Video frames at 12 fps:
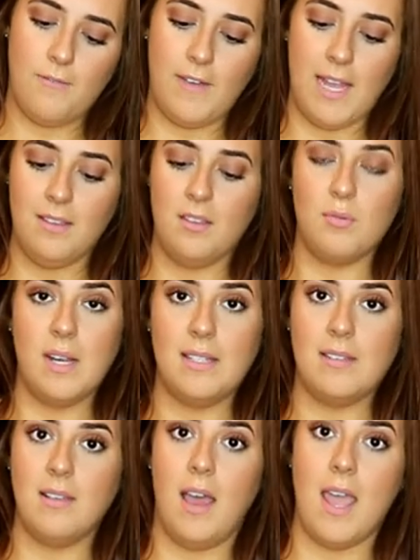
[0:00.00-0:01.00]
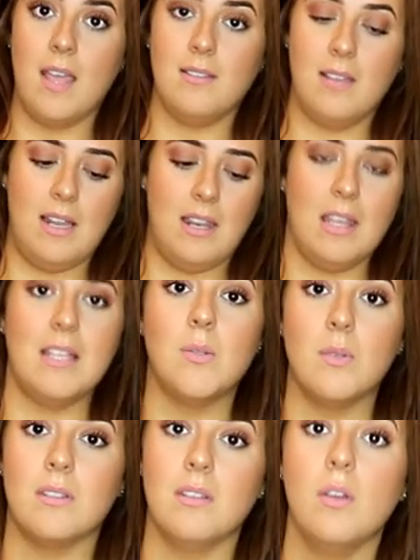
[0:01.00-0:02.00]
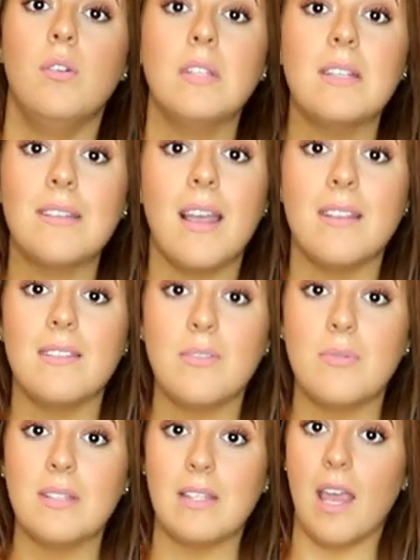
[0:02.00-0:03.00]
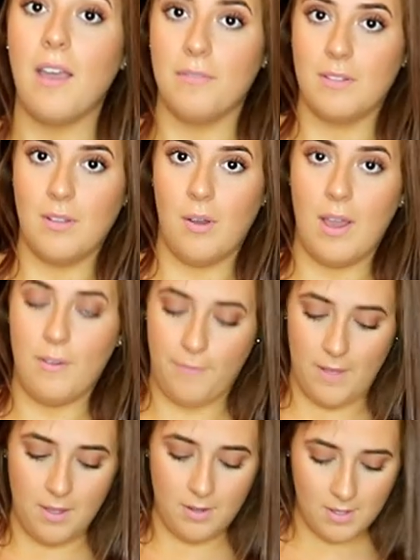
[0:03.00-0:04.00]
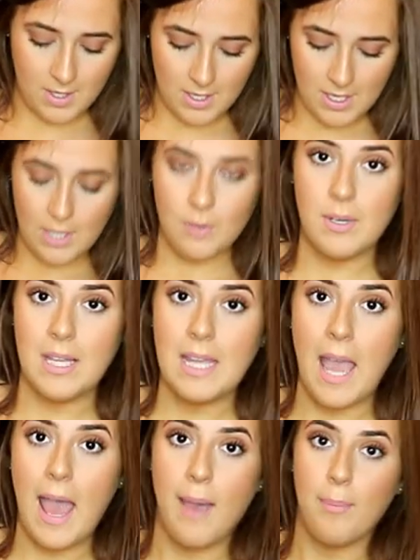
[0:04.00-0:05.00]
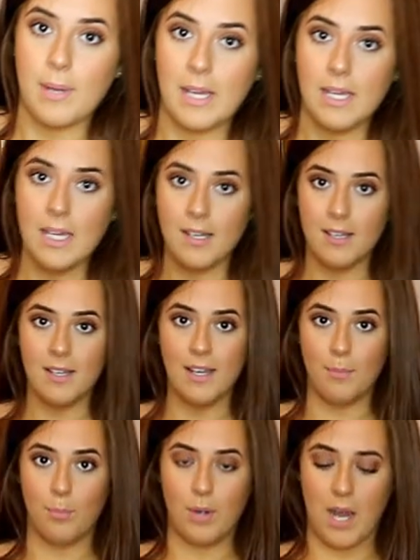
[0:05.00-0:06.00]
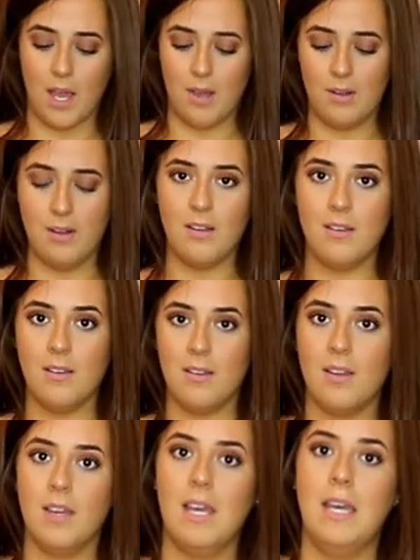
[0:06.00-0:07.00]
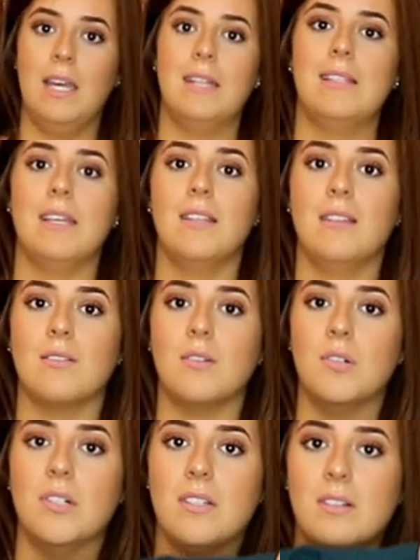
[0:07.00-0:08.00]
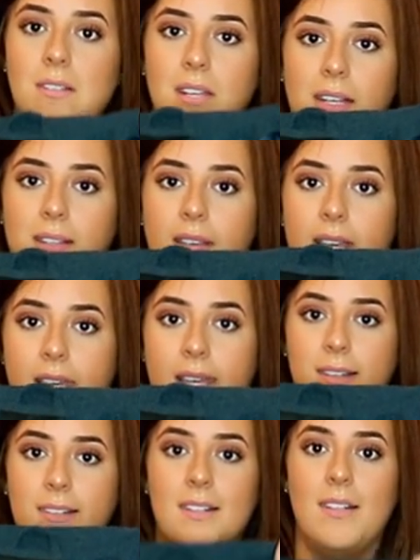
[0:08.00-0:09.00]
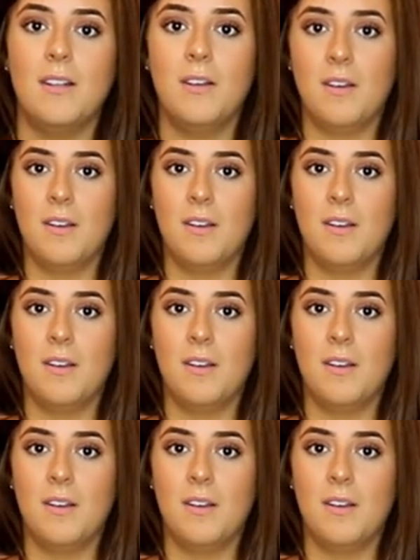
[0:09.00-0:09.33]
find the right size, and this was the only size that was left, so I felt really happy and proud. It's like this gorgeous like teal